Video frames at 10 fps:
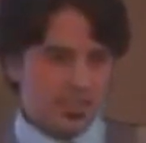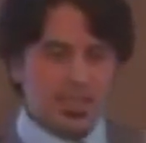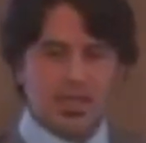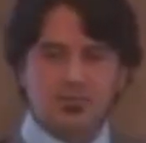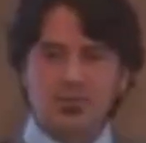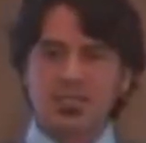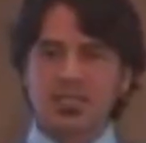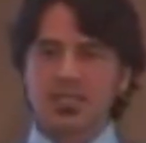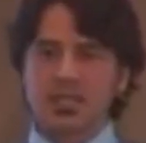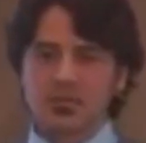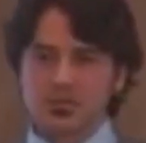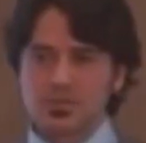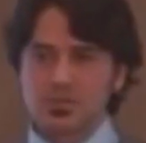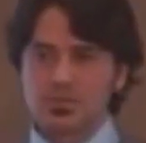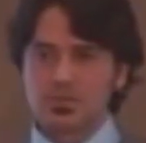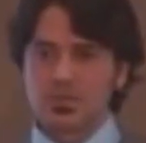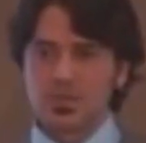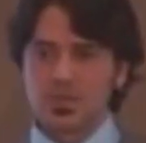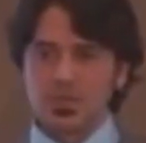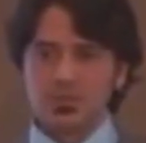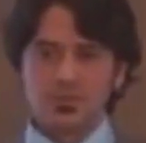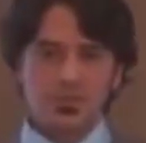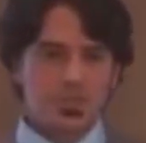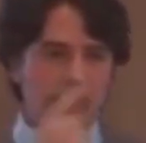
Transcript: is everything else. If you